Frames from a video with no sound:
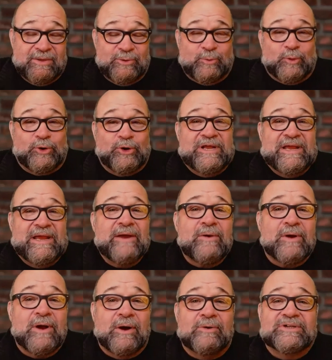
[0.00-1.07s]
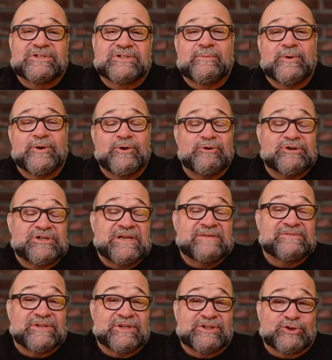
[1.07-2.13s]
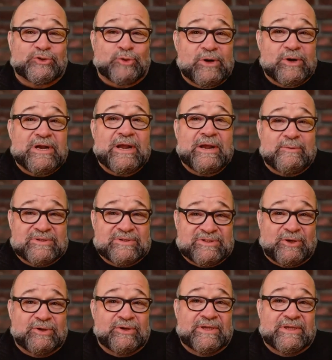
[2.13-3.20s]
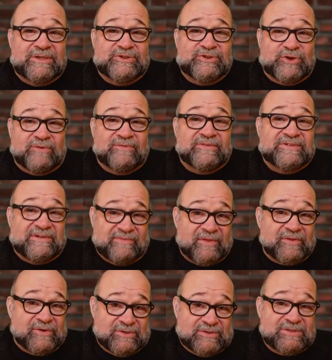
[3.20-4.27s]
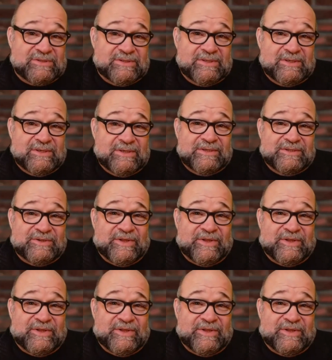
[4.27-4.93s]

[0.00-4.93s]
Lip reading: The word hero is someone who achieves an extraordinary result in service of others. Nice.